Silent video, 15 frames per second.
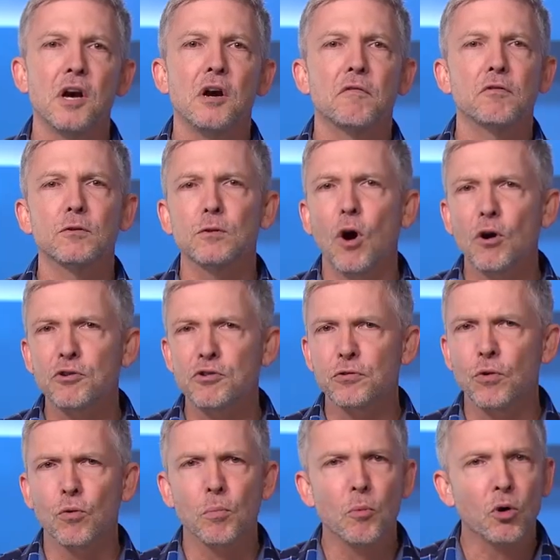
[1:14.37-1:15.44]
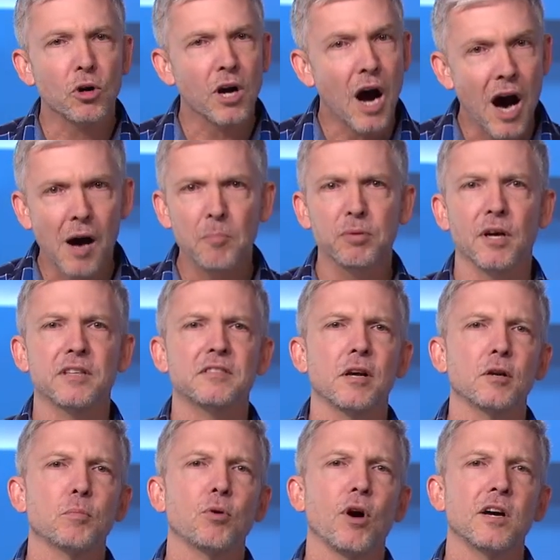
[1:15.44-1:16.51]
For larger or more complex
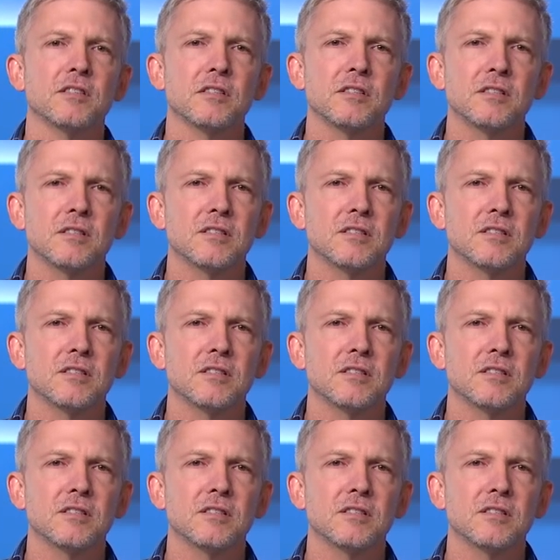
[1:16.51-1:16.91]
enterprises,